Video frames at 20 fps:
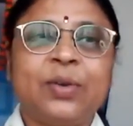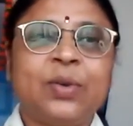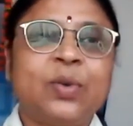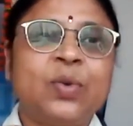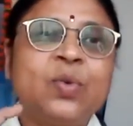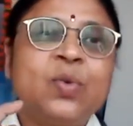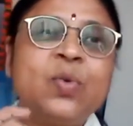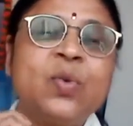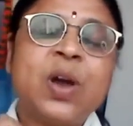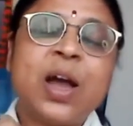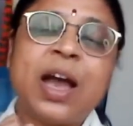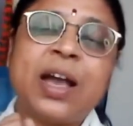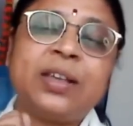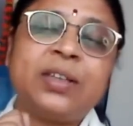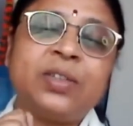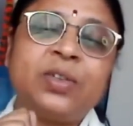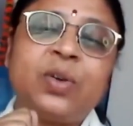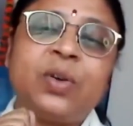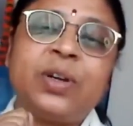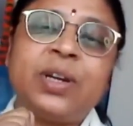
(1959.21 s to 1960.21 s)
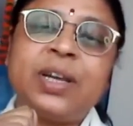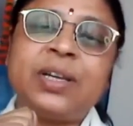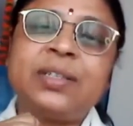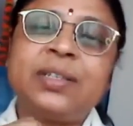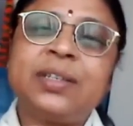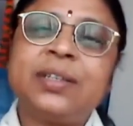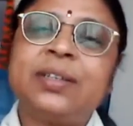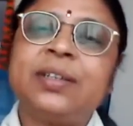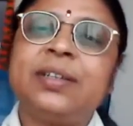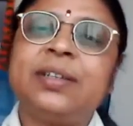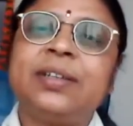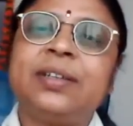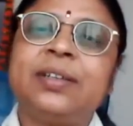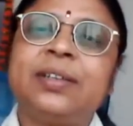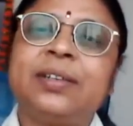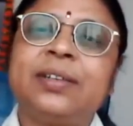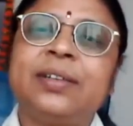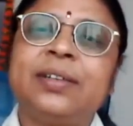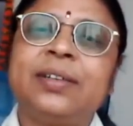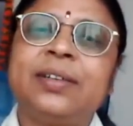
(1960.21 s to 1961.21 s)
Who has the audacity
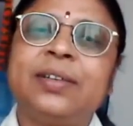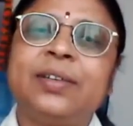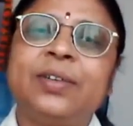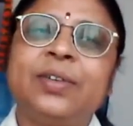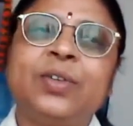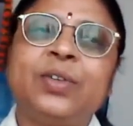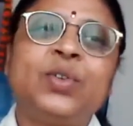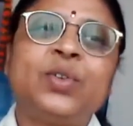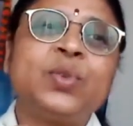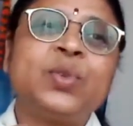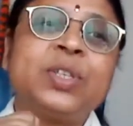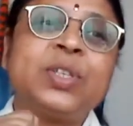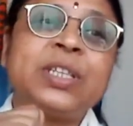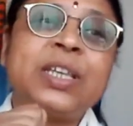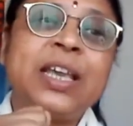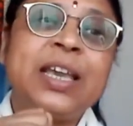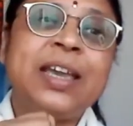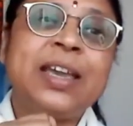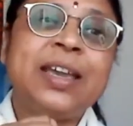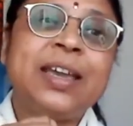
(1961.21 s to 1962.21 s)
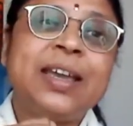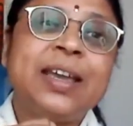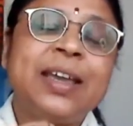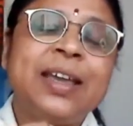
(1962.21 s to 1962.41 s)
to say